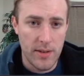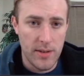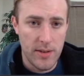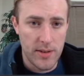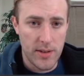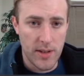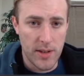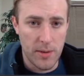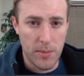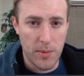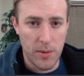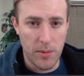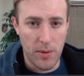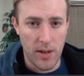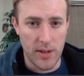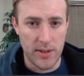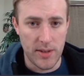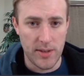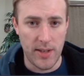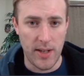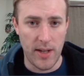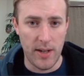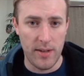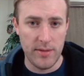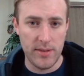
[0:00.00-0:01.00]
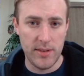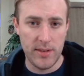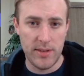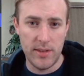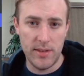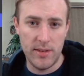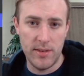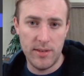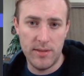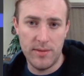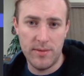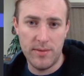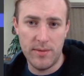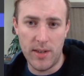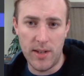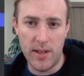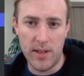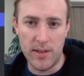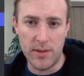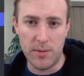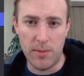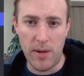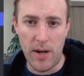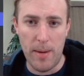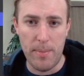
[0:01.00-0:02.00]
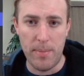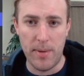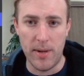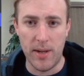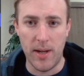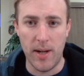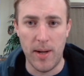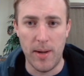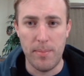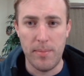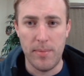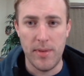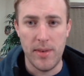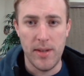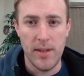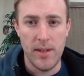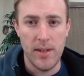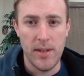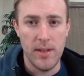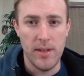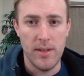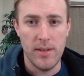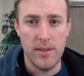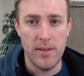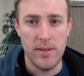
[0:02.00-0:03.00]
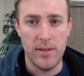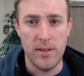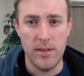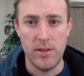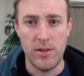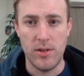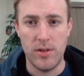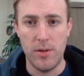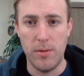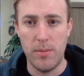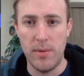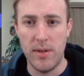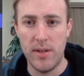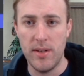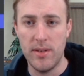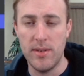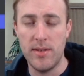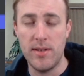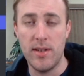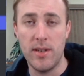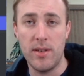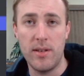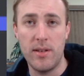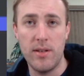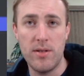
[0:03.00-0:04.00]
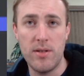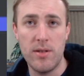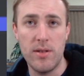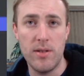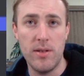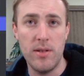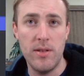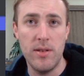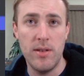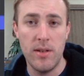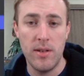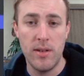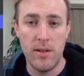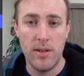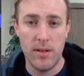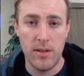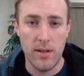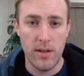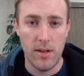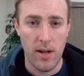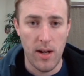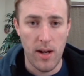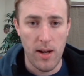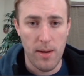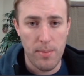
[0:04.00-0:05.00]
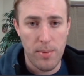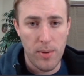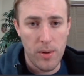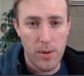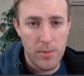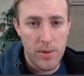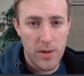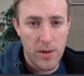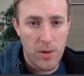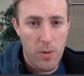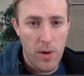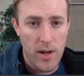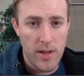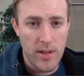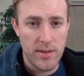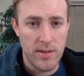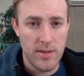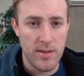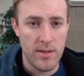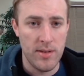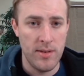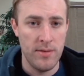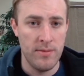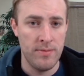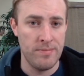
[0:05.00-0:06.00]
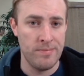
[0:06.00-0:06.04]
sigmaverse devs is wrapping up the distributed signature pull request.